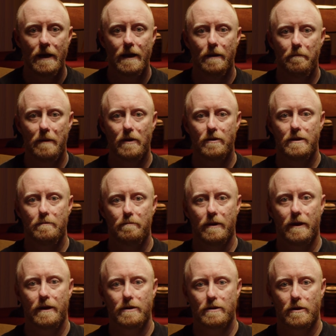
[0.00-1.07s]
The mounting
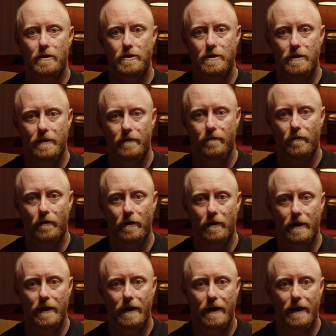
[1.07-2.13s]
plate is large enough for
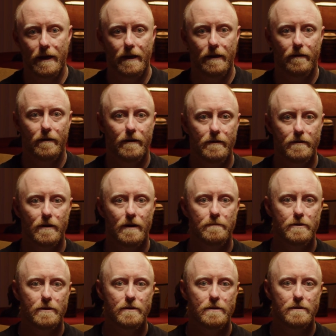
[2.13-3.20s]
any of these
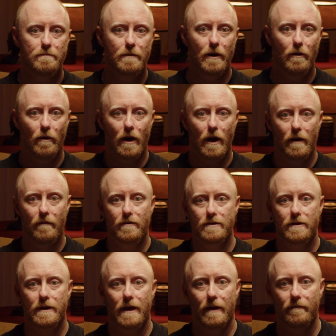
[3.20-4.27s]
options, but I'll
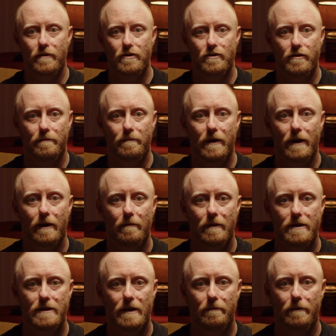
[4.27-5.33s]
obviously have to strip down my
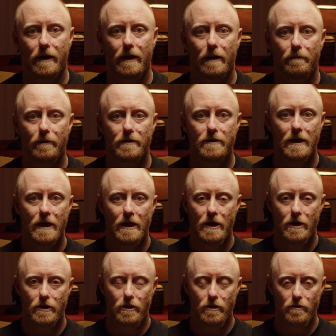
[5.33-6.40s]
cinema cameras
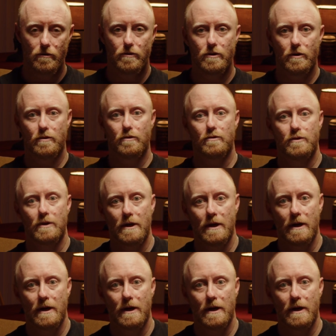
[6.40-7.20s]
to use those,